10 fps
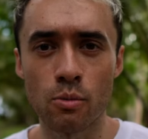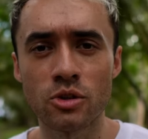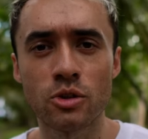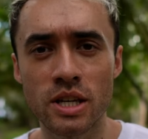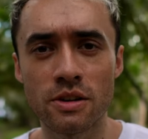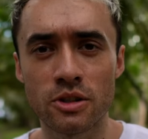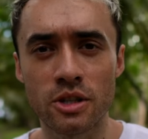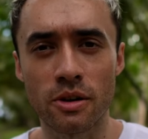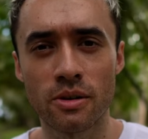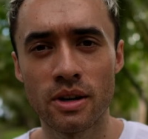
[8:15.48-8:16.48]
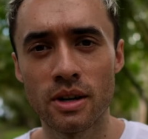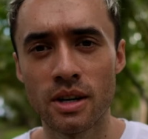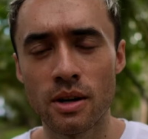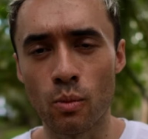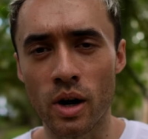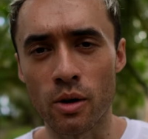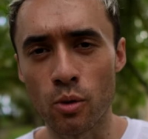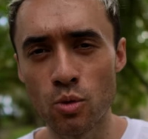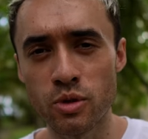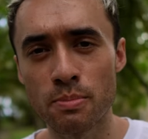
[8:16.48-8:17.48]
once a year or so, where
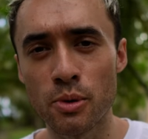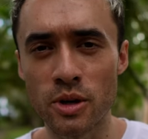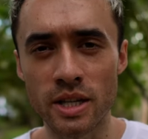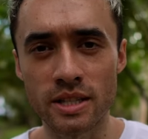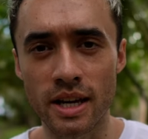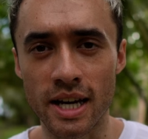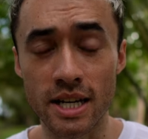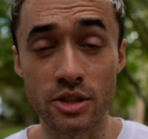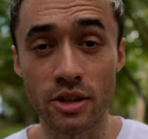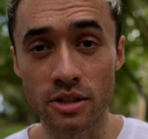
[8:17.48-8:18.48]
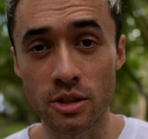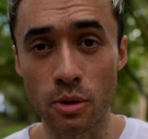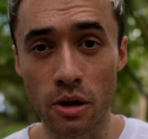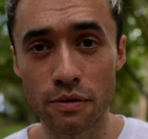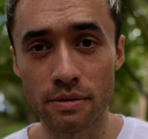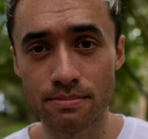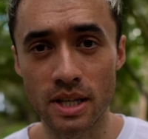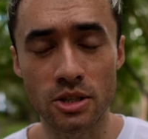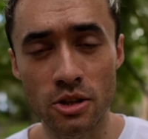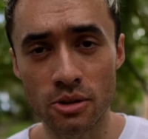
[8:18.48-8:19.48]
all the boys aged 9 to 12
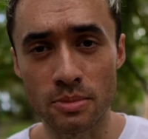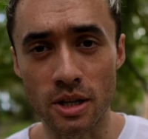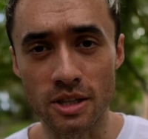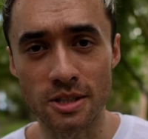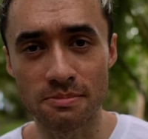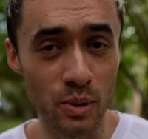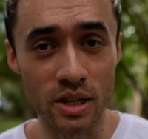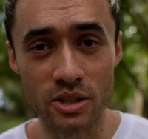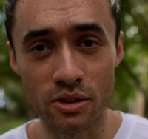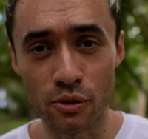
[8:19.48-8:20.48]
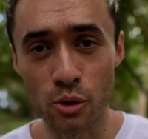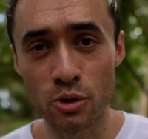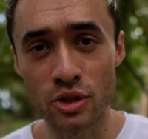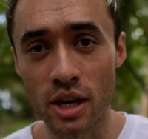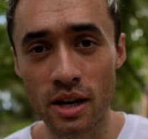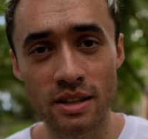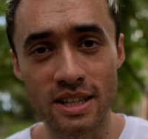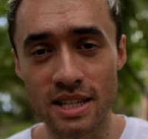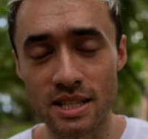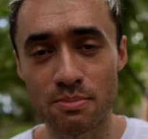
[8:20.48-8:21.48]
get circumcised. Which, of course, yeah,
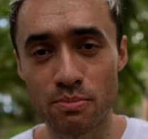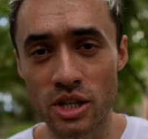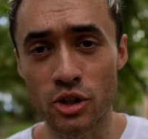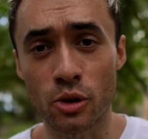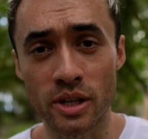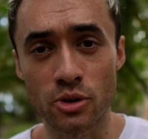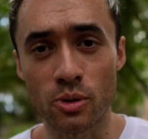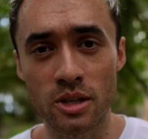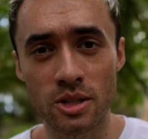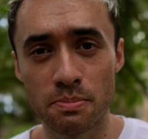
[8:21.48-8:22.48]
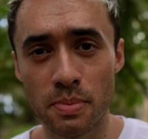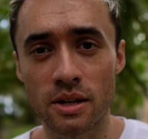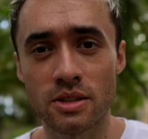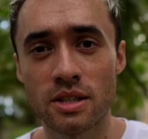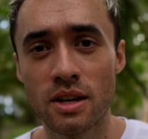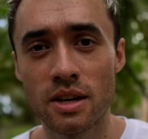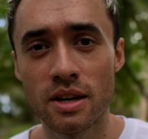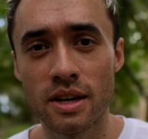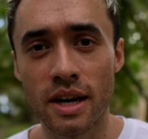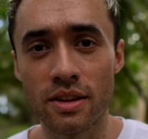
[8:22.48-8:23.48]
is pretty shocking to us. But
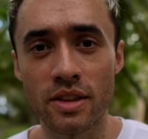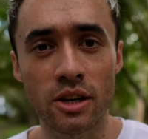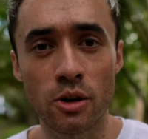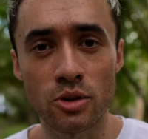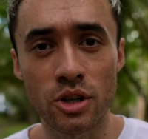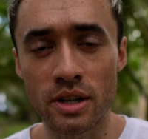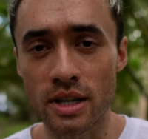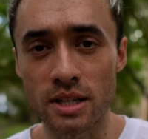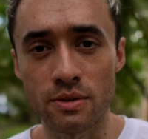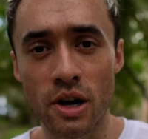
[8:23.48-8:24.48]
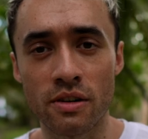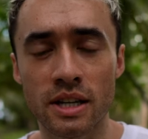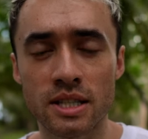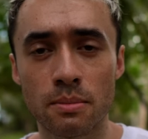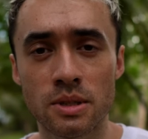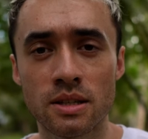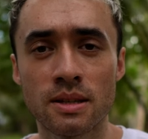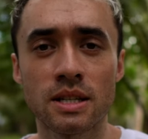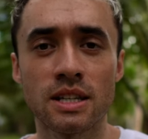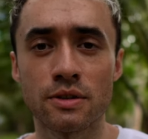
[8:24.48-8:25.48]
in their culture, it's very
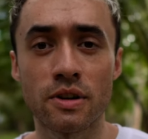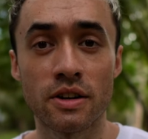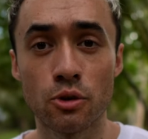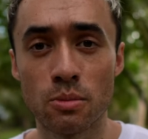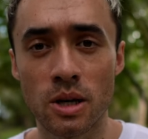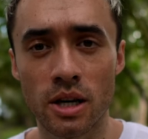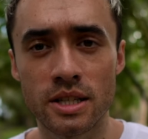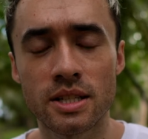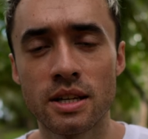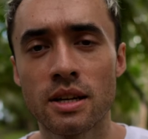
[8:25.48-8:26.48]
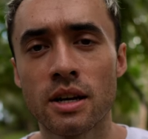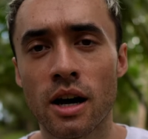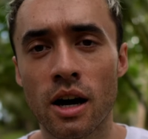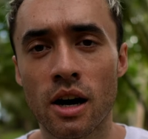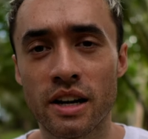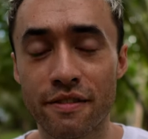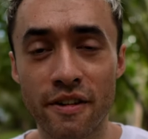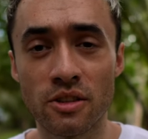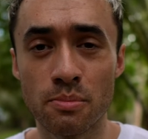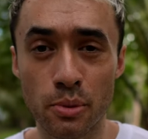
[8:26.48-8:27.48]
accepted, it's very normalized. And in
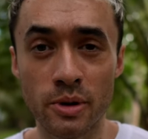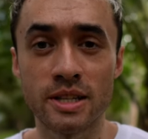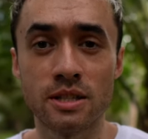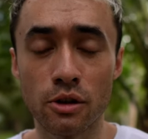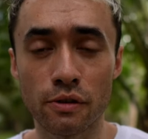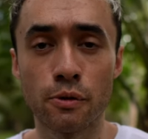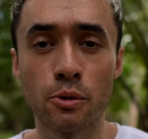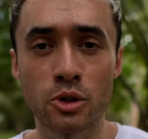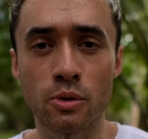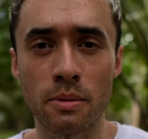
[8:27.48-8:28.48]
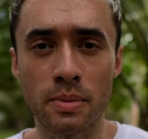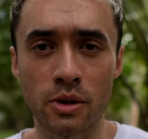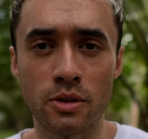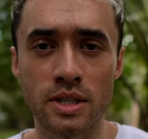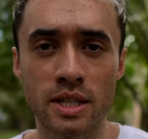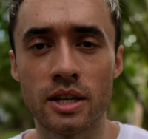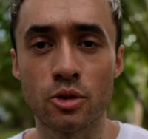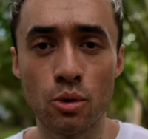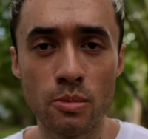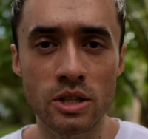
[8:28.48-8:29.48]
fact, the boys look forward to it because it's
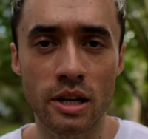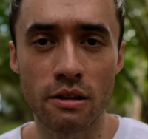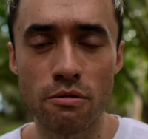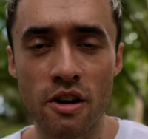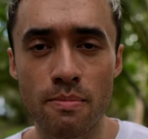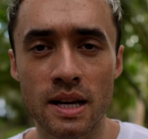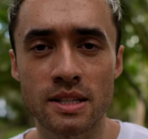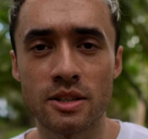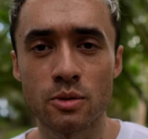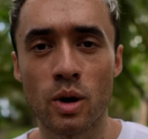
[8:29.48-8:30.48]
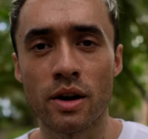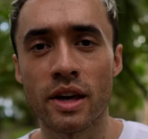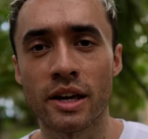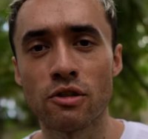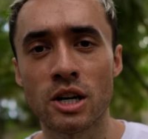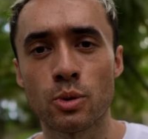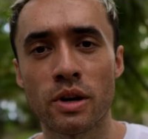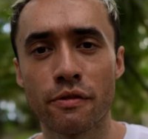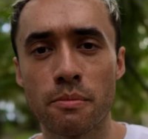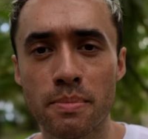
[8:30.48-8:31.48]
almost like a rite of passage where they
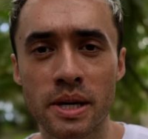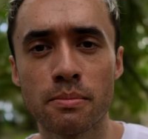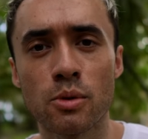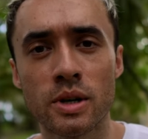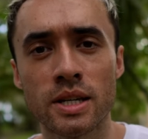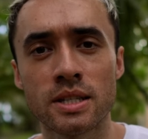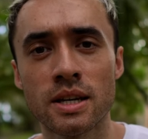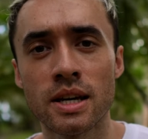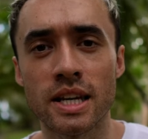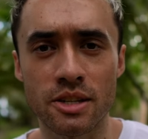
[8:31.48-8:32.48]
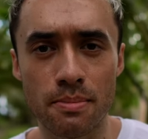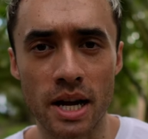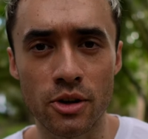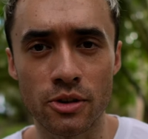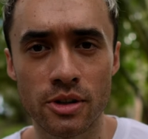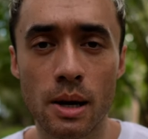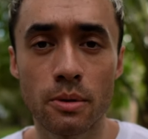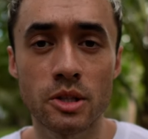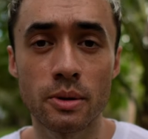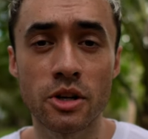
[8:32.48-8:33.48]
graduate from being boys into manhood.
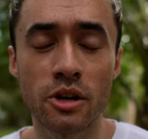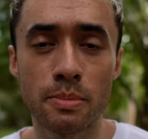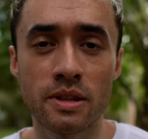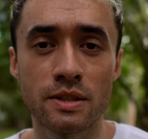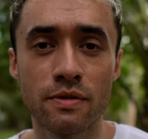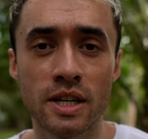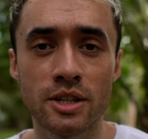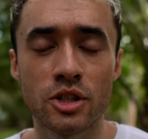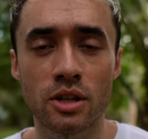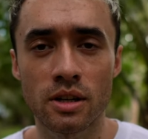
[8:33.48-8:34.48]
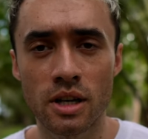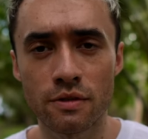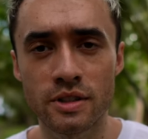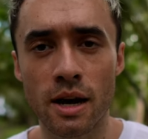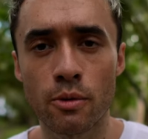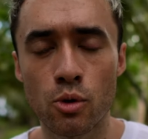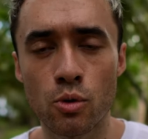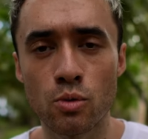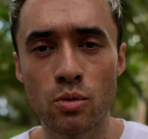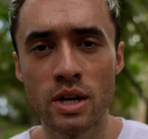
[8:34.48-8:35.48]
And so we turn up at this village, kind of town
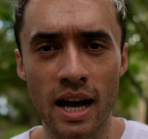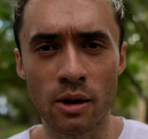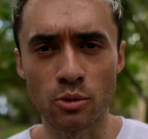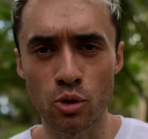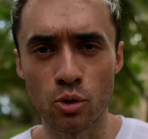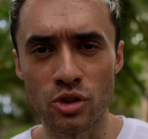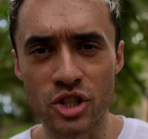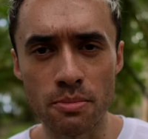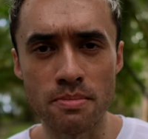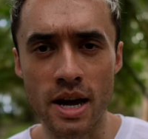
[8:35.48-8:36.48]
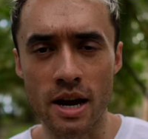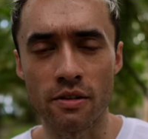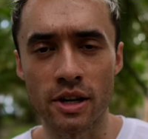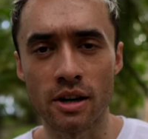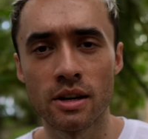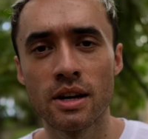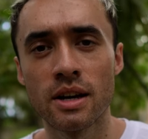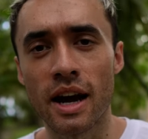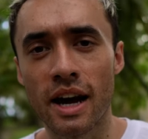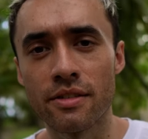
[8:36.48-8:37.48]
hall, outdoor gym area,
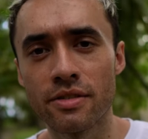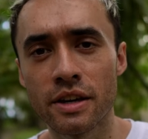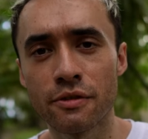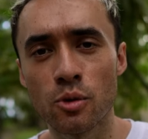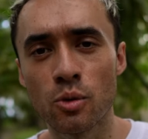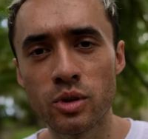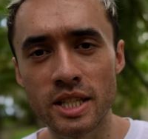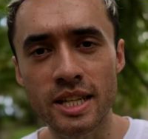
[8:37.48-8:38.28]
and they've got all these